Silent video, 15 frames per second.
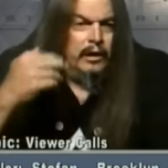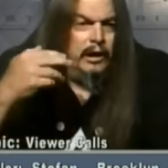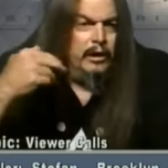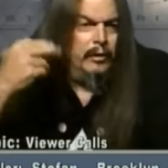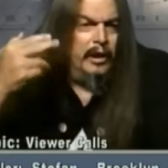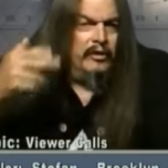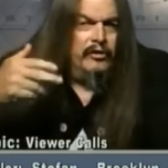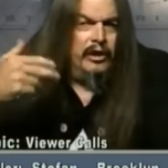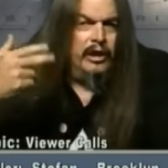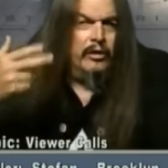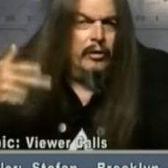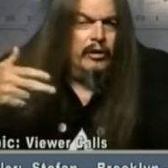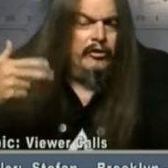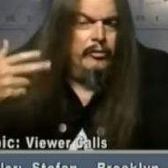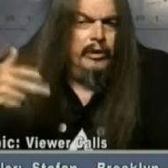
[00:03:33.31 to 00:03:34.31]
Can you answer that
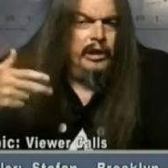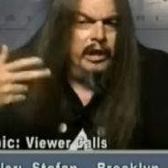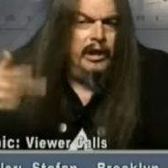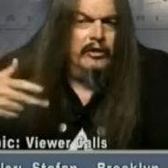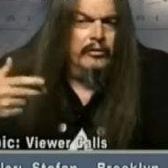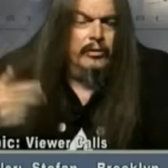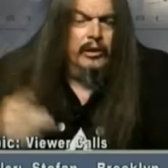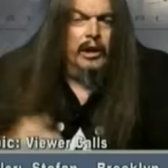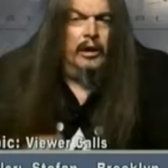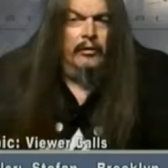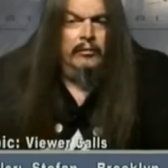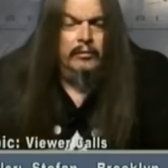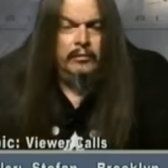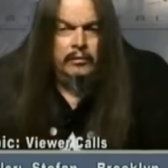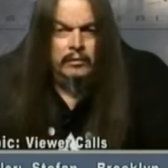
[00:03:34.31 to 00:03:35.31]
question with a yes or a no?
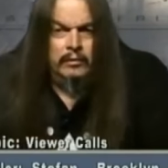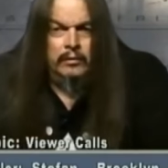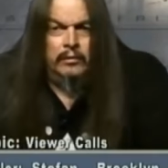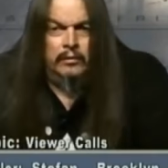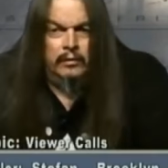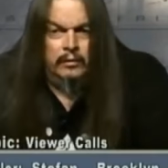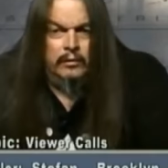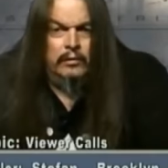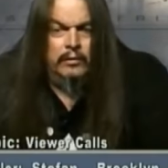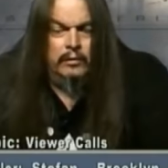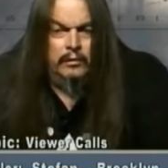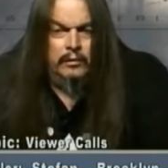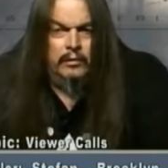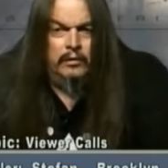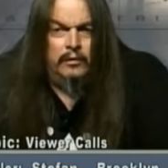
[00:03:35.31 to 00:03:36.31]
Stefan,
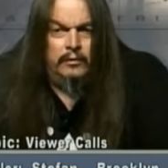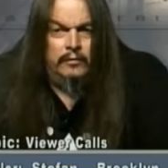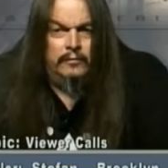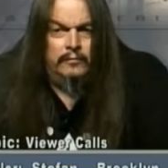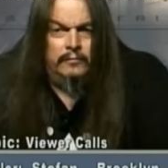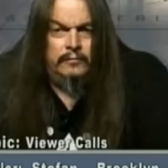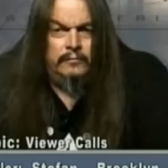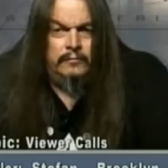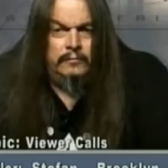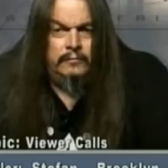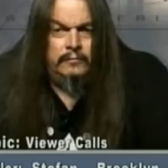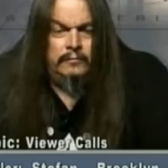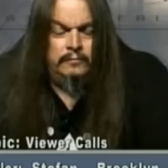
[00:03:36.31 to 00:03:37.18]
Stefan, what you don't seem to